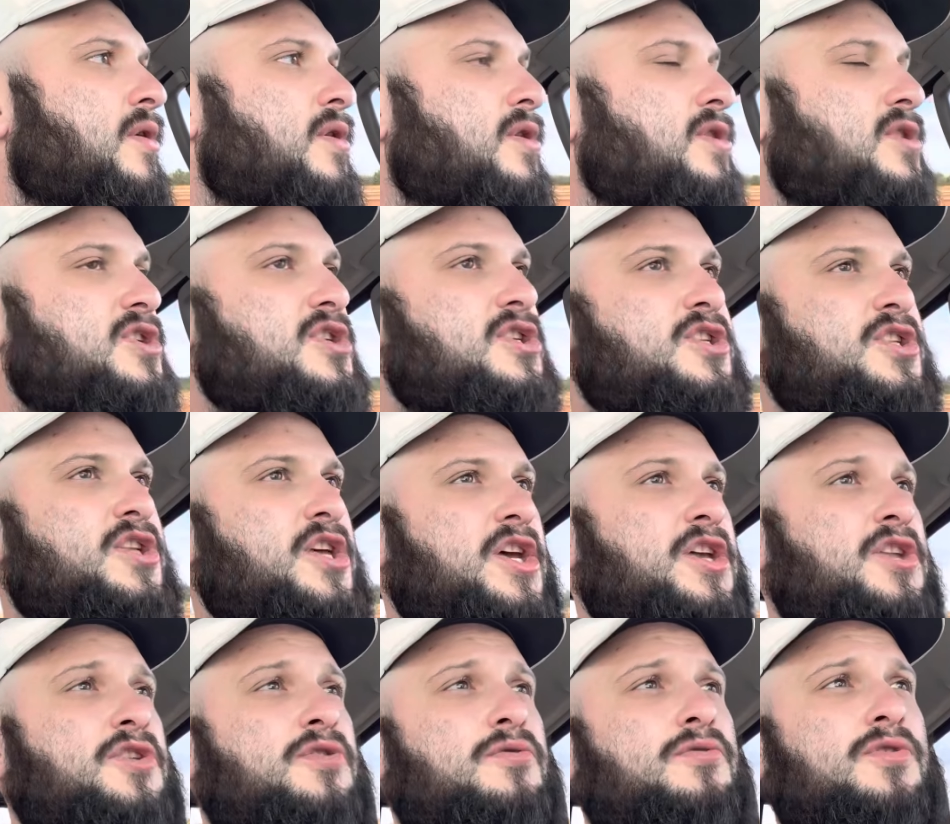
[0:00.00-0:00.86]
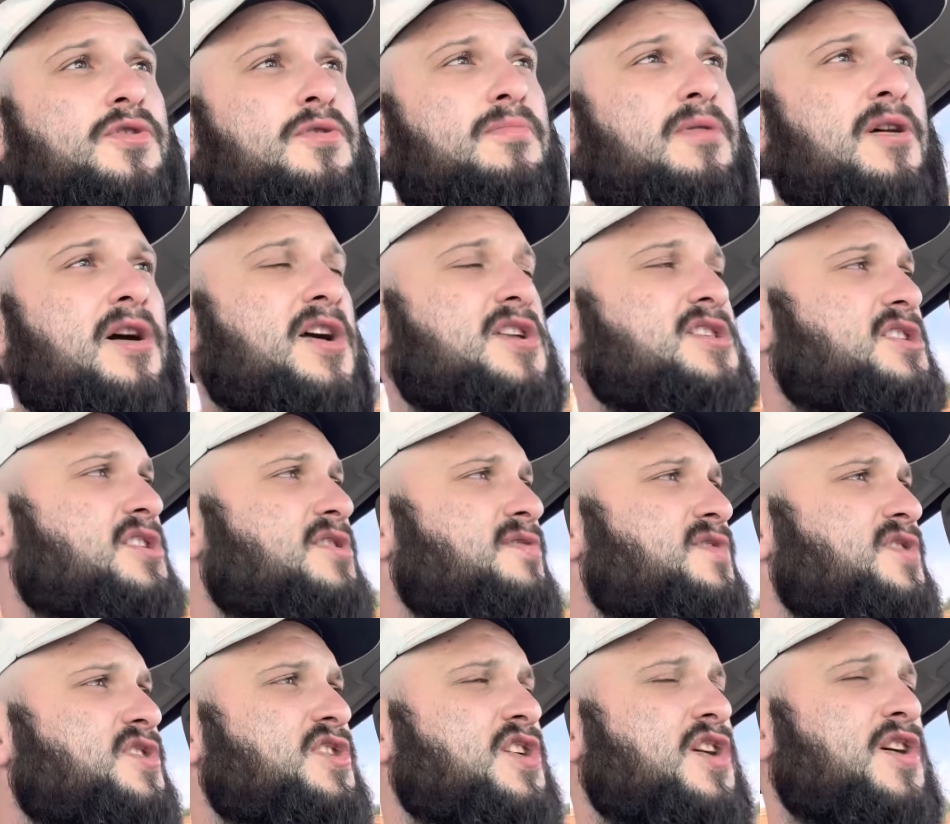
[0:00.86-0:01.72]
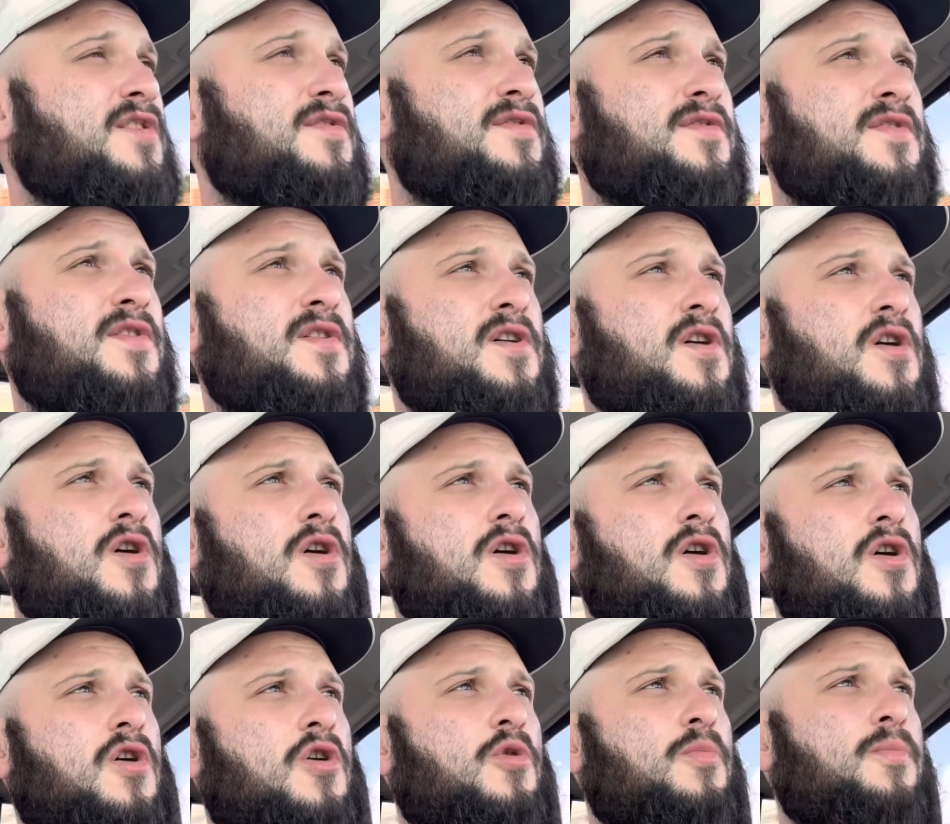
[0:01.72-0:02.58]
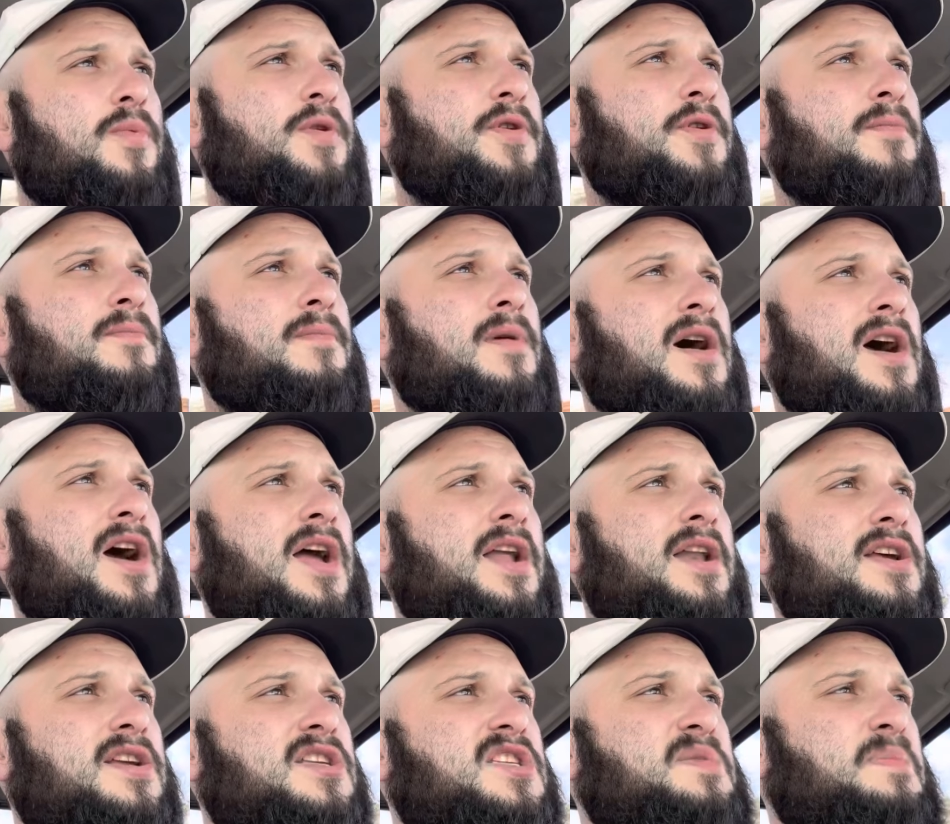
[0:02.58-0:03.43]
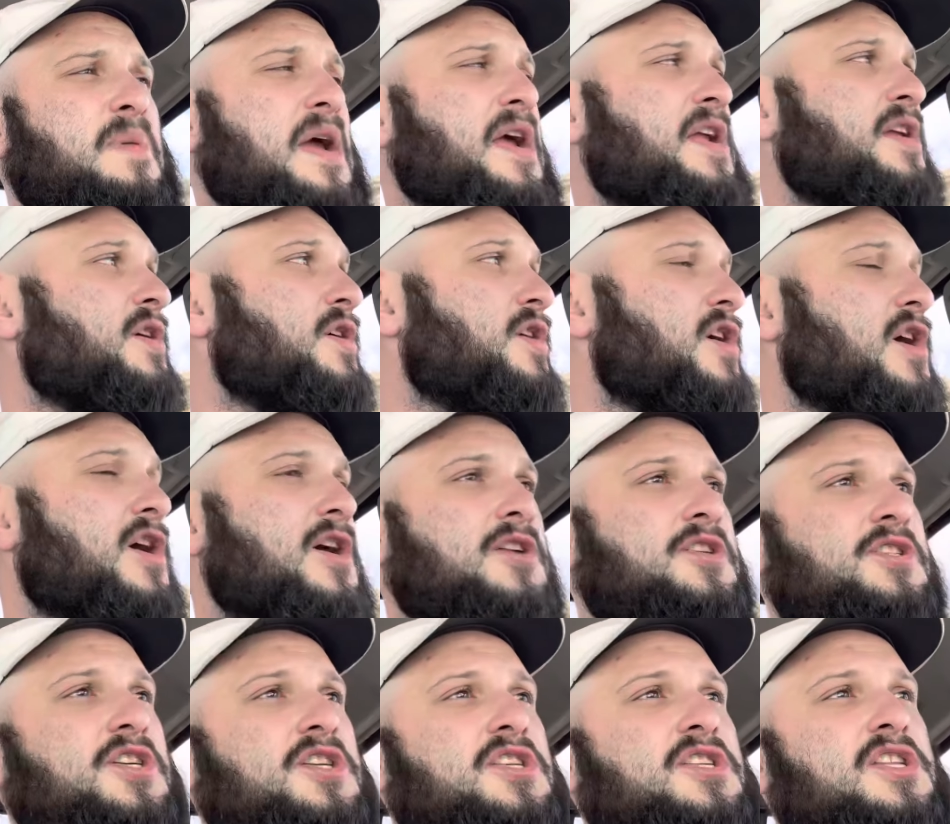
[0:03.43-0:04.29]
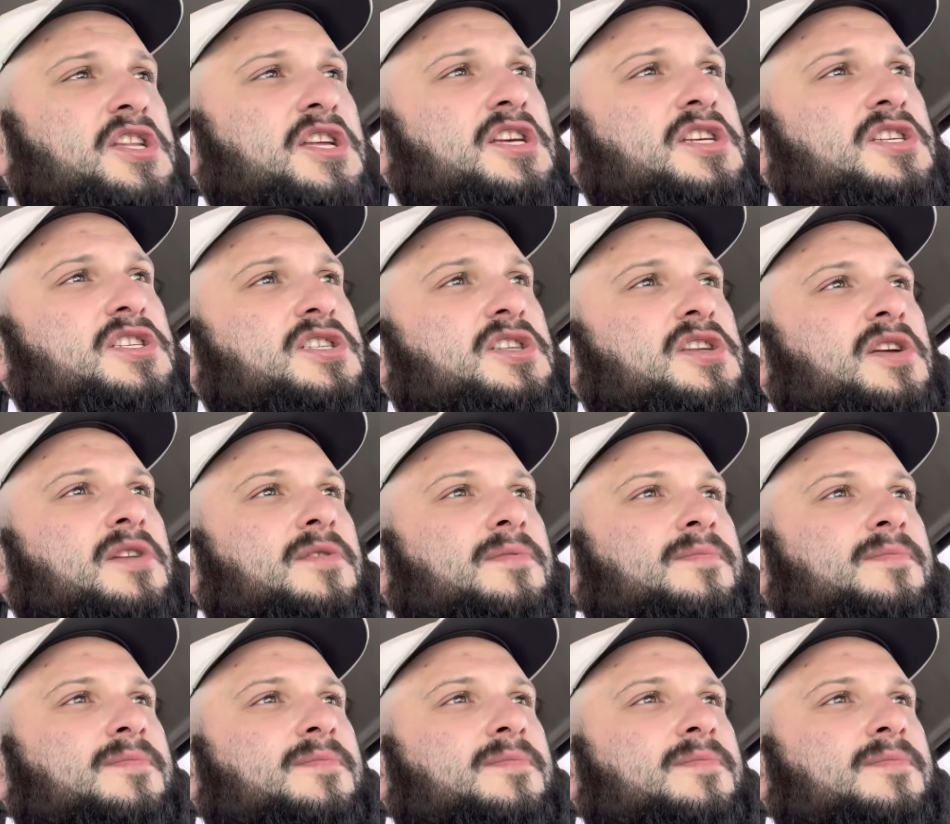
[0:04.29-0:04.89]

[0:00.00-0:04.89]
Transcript: Stay doing the positive stuff. Open your mind. Expand your consciousness.